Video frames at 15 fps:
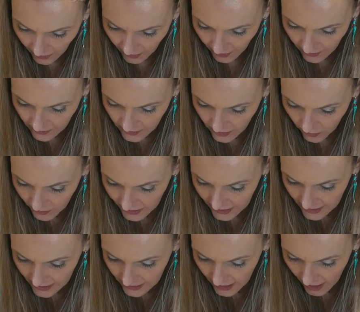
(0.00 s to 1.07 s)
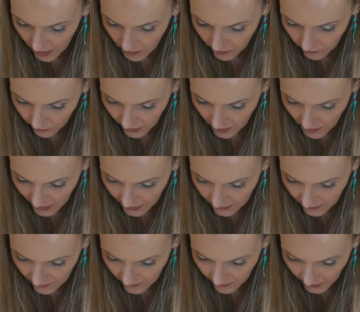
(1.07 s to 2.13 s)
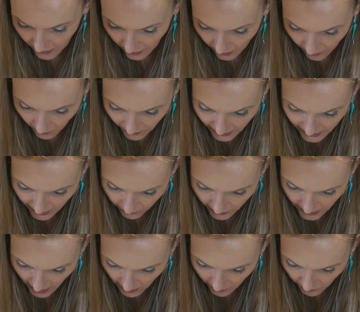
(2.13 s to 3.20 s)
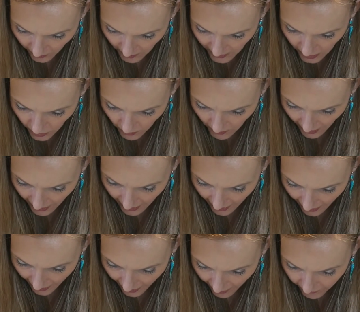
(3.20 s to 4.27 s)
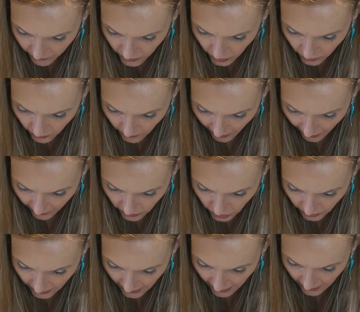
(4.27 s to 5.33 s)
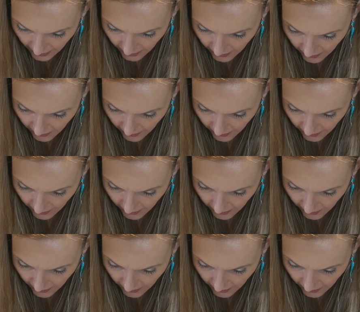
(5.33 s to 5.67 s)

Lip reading: And so with this type of ribbon, with a different type of ribbon, you might have to actually